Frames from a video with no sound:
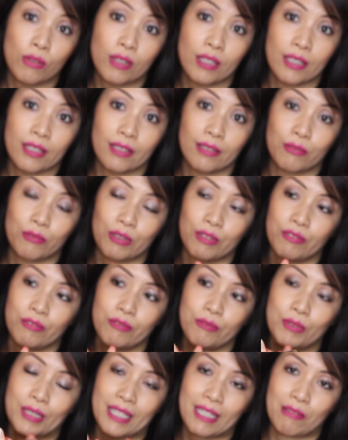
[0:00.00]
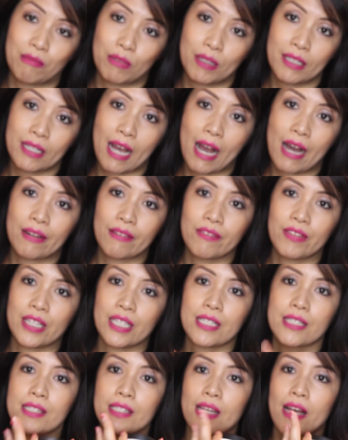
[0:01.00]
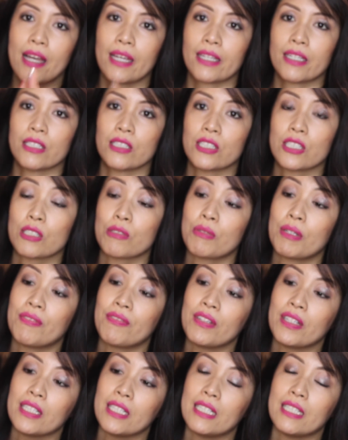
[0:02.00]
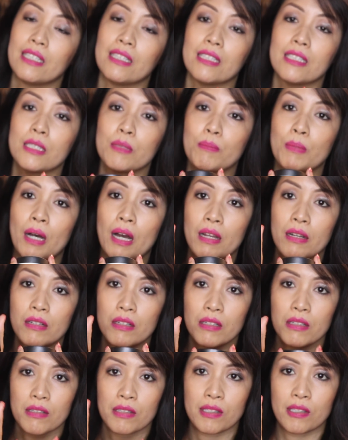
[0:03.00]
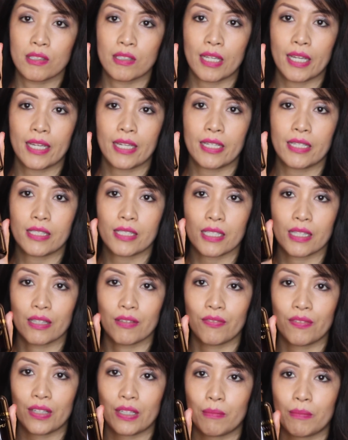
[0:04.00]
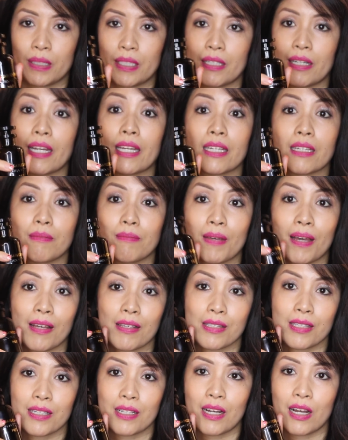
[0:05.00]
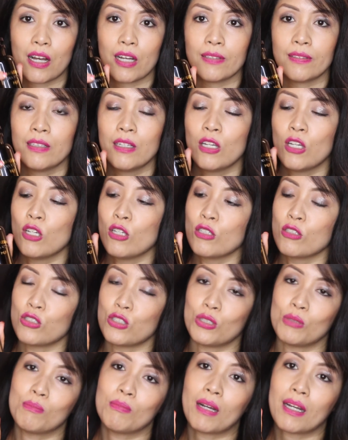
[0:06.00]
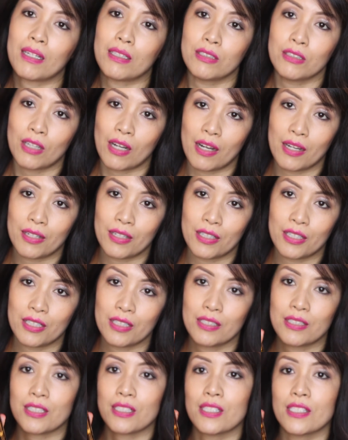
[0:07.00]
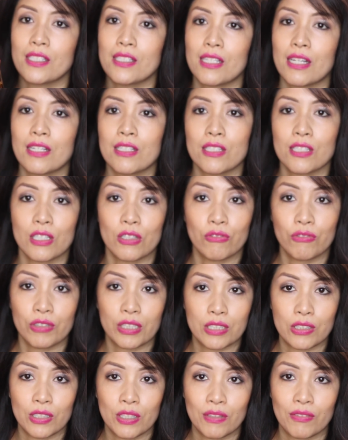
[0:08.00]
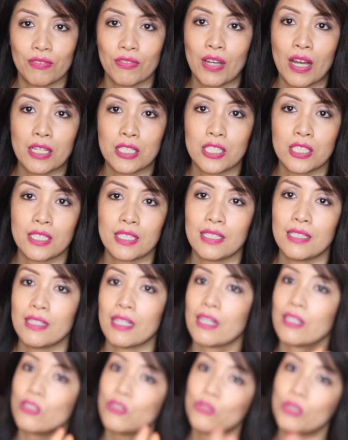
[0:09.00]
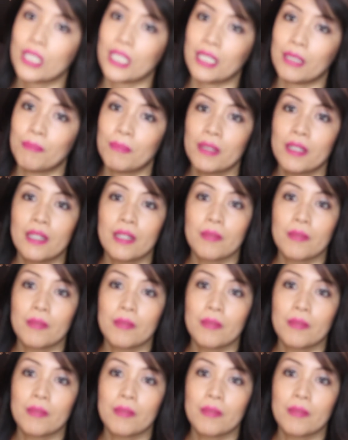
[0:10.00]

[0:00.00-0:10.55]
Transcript: that when I run out of this, I can just refill it, and this bottle stays in the family. I can pass it on to my daughter, just as in Vuitton fashion, that you keep